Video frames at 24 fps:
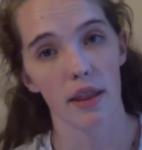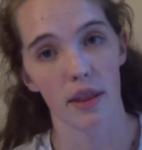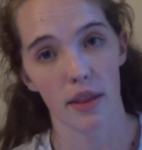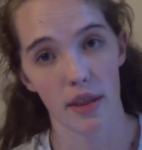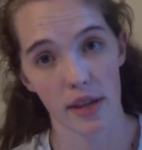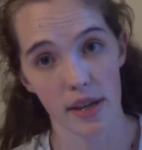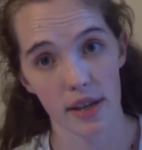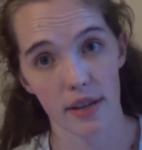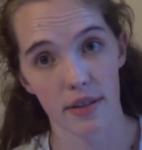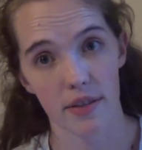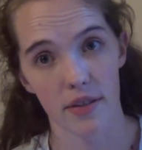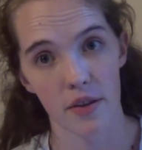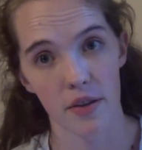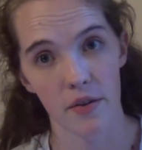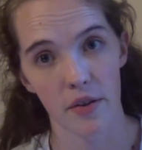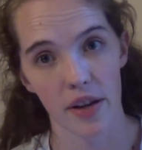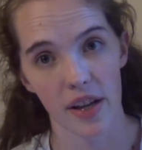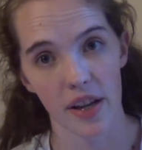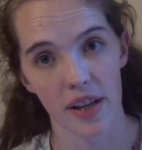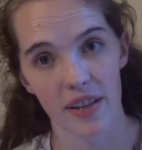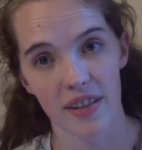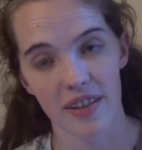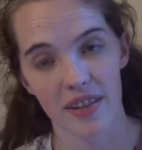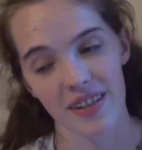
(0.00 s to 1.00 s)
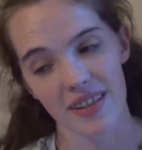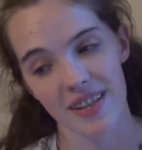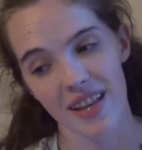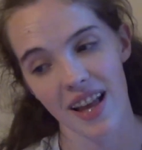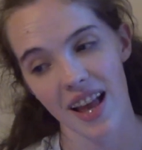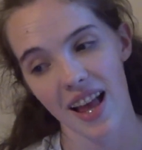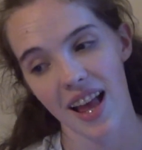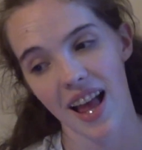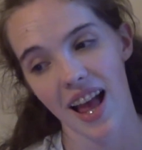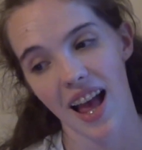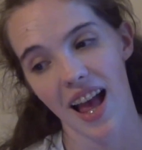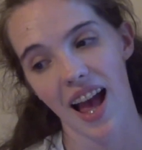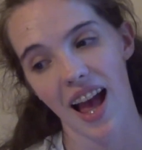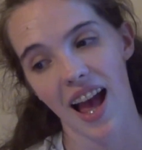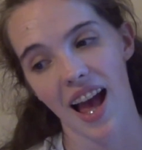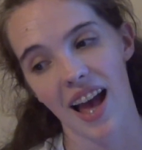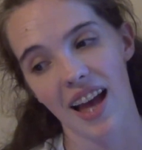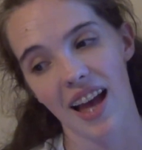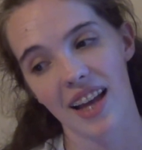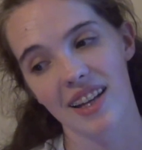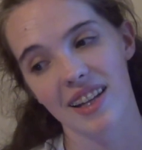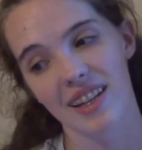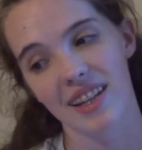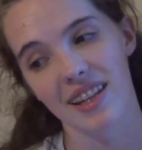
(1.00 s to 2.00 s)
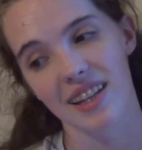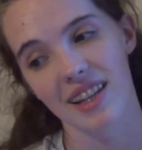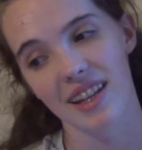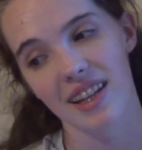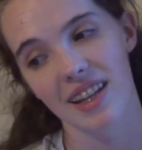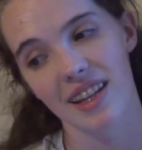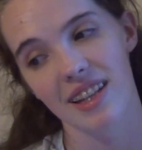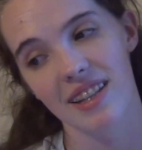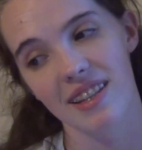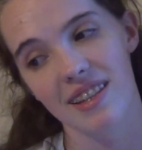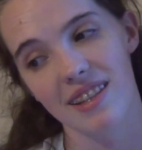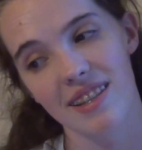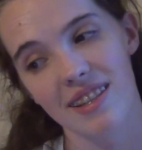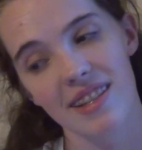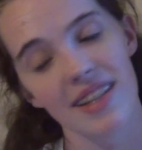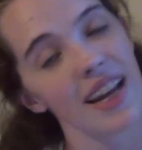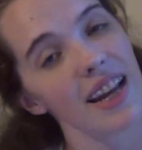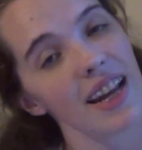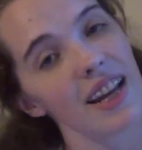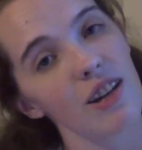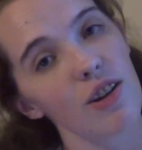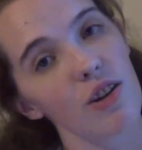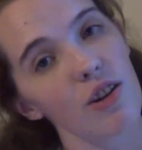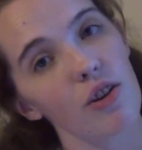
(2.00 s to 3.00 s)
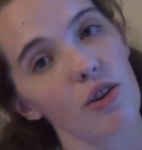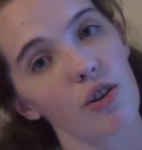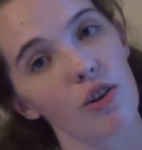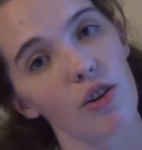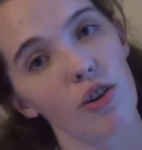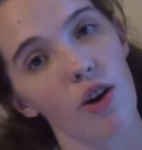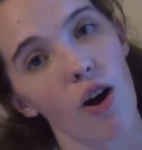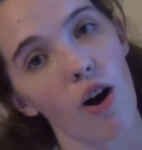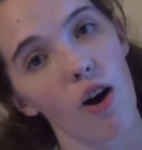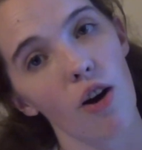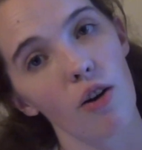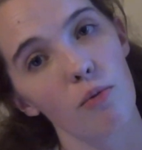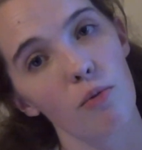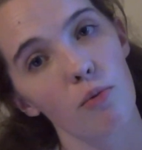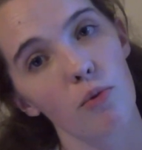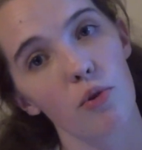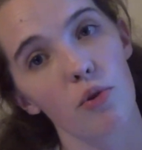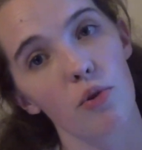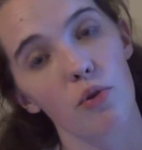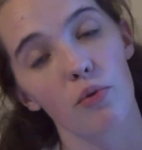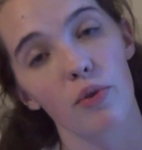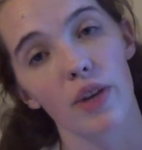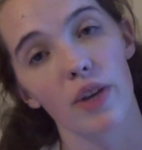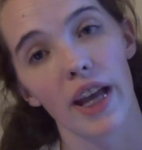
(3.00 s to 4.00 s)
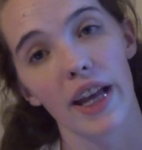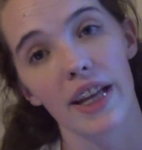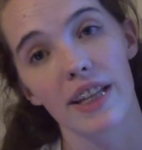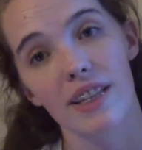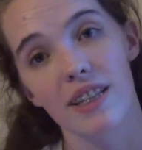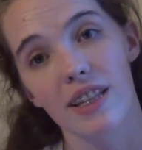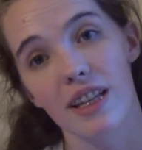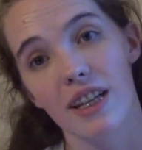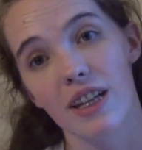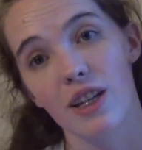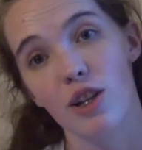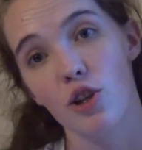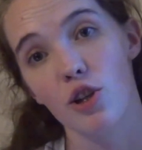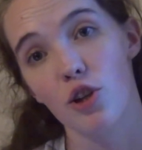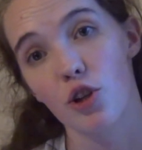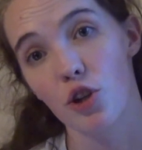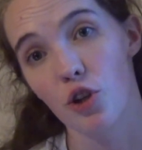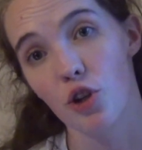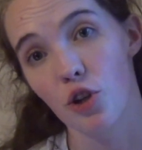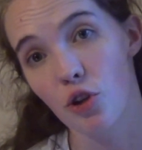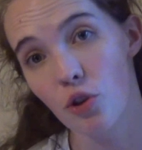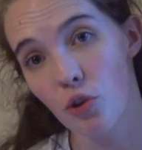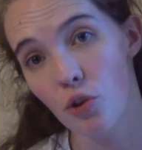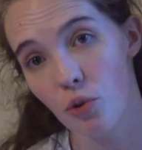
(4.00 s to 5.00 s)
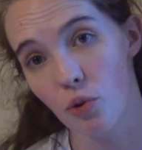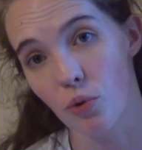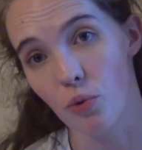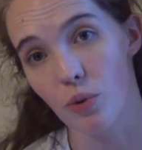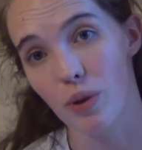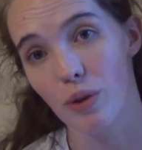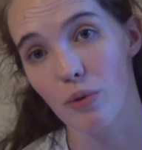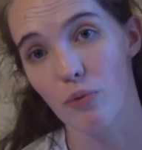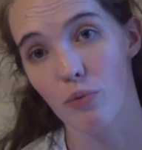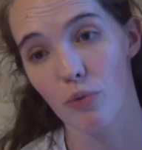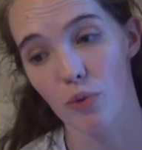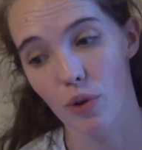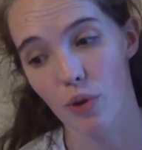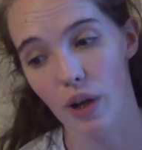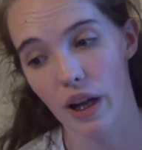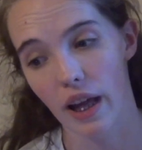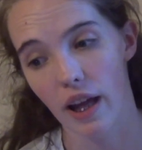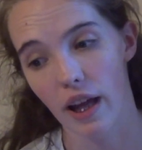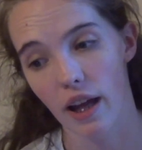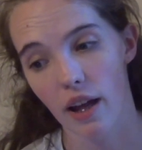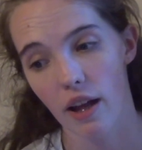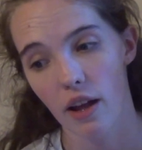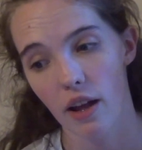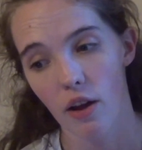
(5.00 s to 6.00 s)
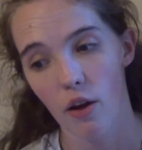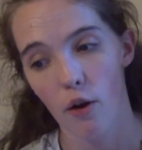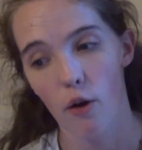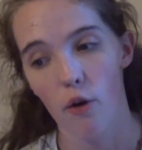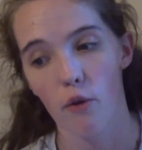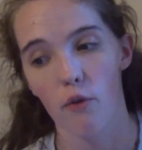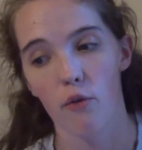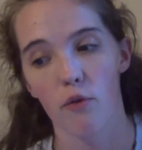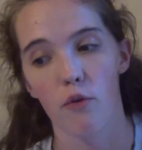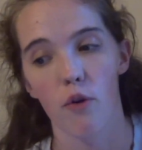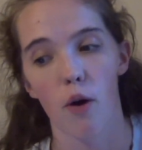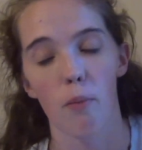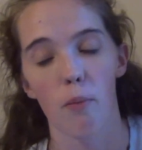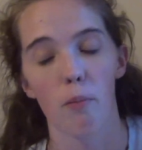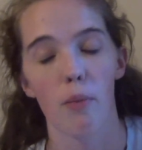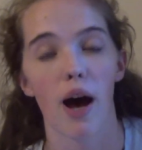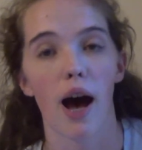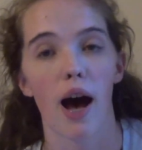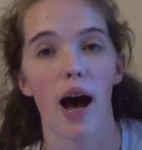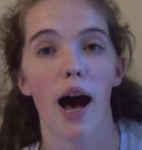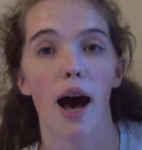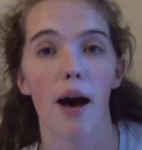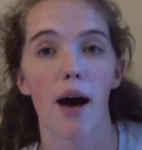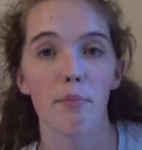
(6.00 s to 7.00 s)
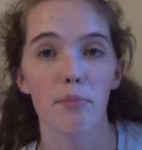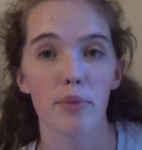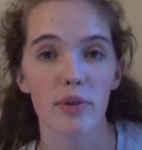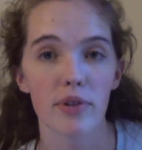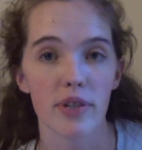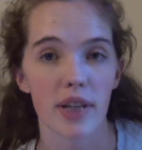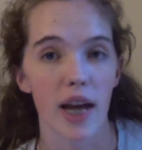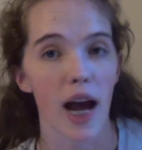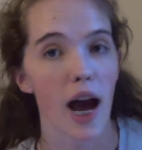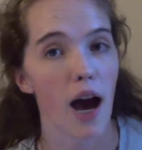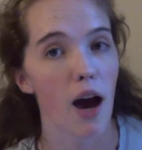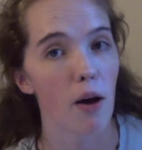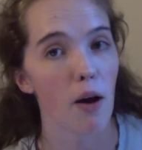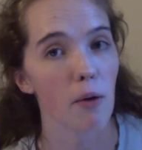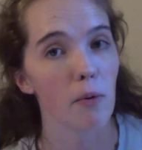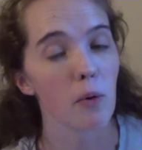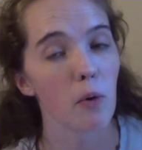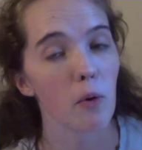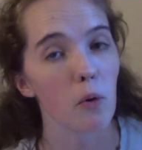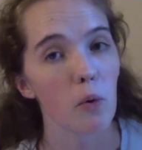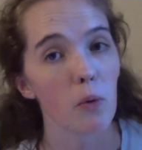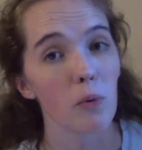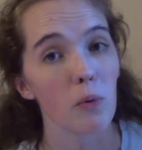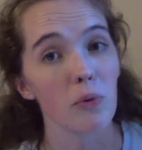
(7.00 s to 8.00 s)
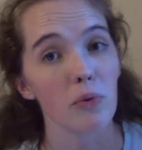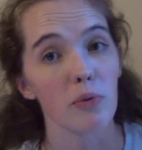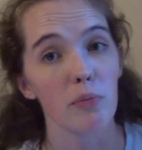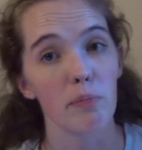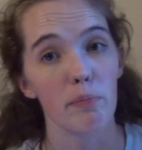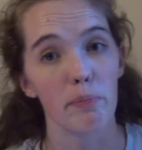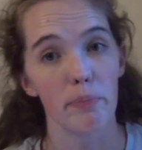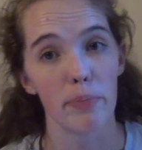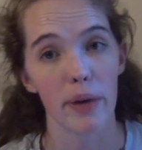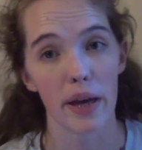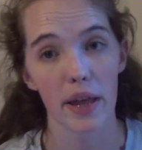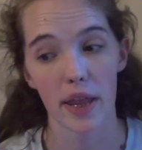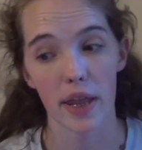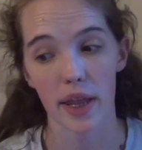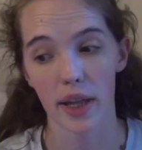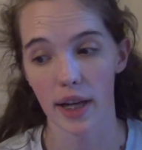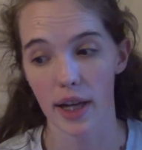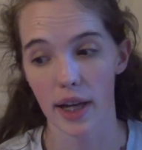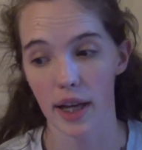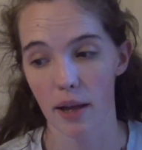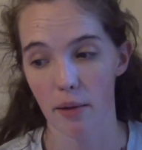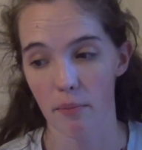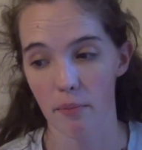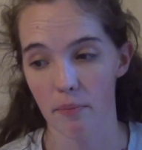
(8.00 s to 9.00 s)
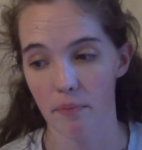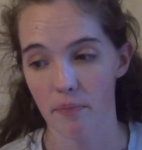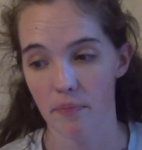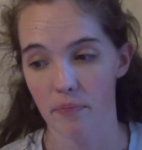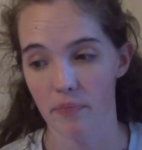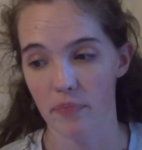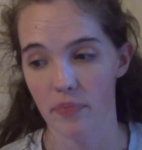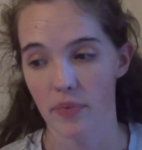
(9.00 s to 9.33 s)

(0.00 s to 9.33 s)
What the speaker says: the Assyrians, and instead God will create a new ruler from a humble town called Bethlehem.